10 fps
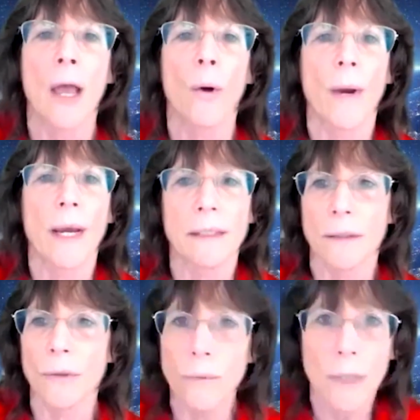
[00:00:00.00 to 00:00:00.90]
ways
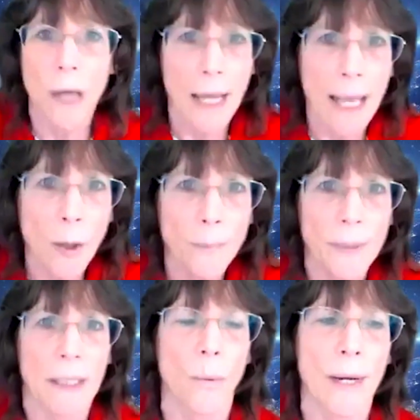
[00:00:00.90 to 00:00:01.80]
to
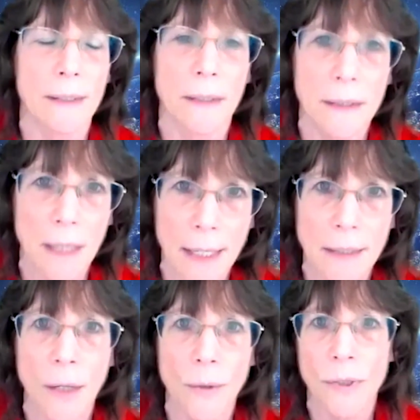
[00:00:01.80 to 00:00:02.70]

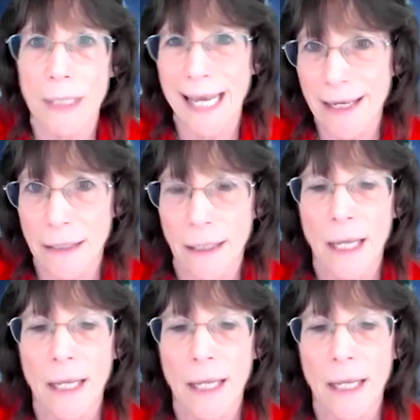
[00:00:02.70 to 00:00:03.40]
diagnose and